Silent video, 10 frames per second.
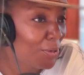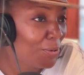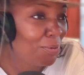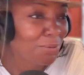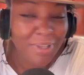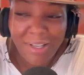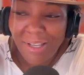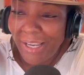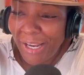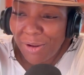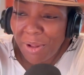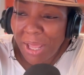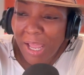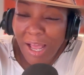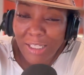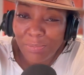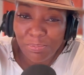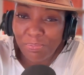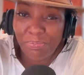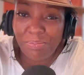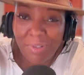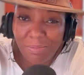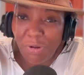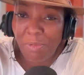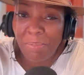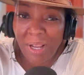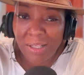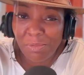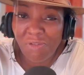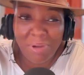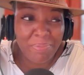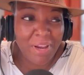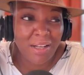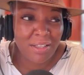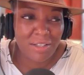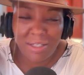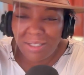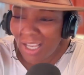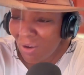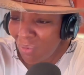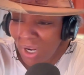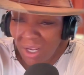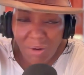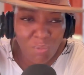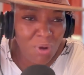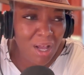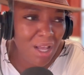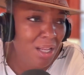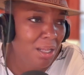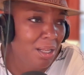cold, and I just pulled my pants up over my panties, and she said, "What?"